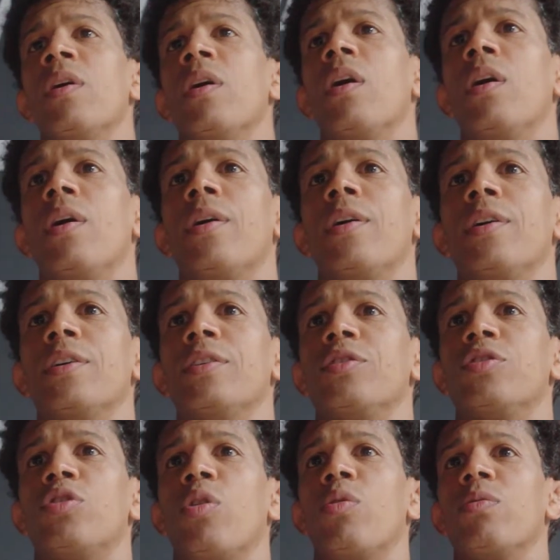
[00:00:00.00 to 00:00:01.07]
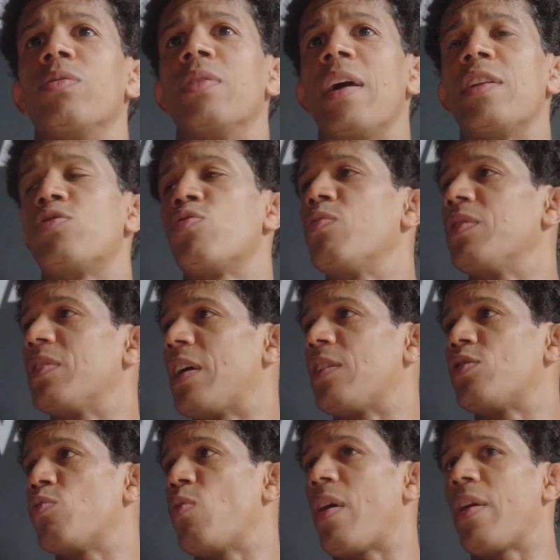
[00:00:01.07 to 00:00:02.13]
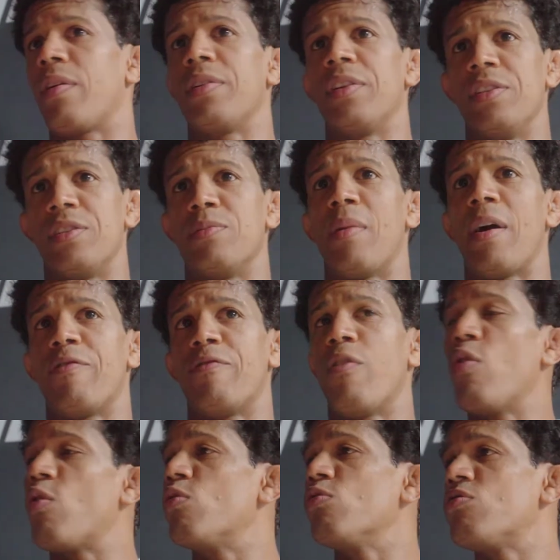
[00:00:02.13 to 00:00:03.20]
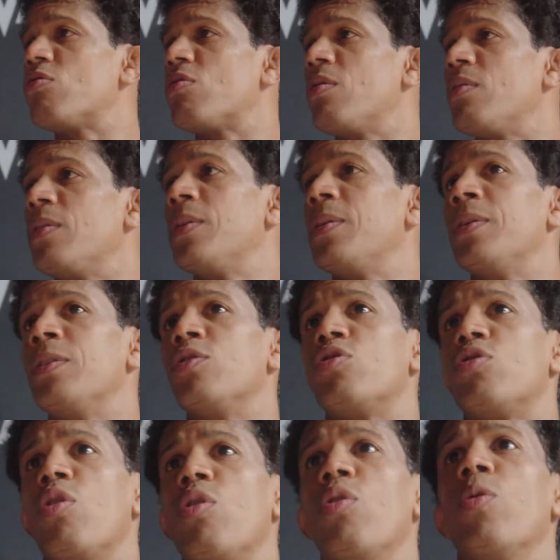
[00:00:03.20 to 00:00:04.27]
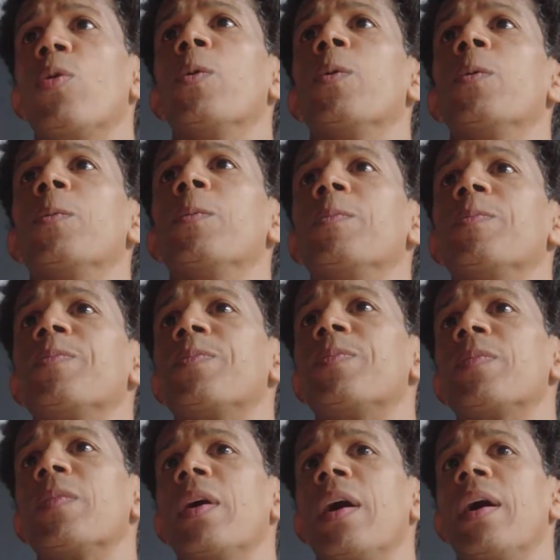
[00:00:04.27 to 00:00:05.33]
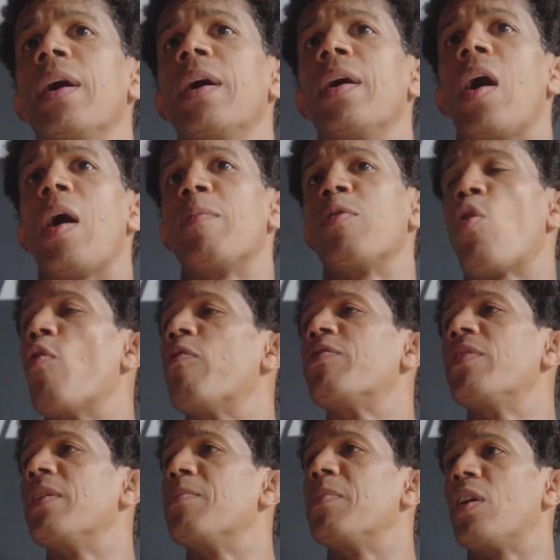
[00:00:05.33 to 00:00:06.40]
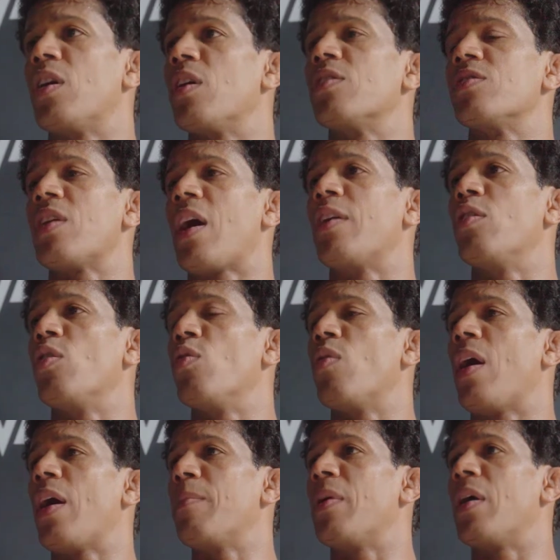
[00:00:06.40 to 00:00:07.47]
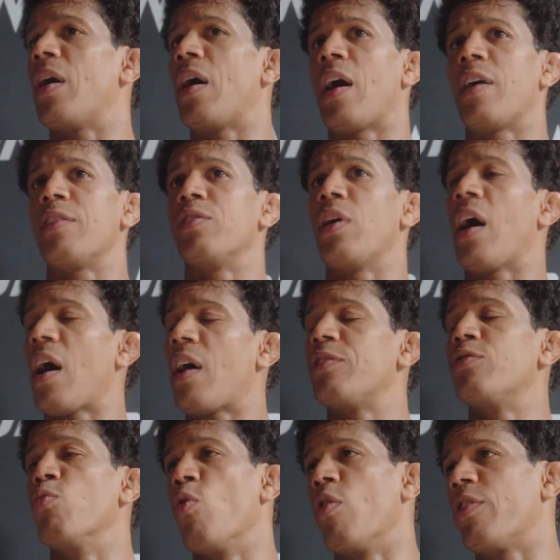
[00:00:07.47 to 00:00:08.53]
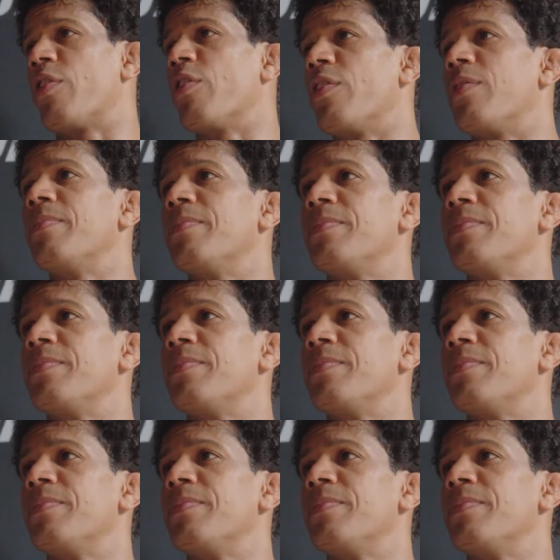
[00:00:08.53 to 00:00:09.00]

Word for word: Uh, so that's that's what is my focus. So uh, I'm confident because I know I'm a hard, hard worker.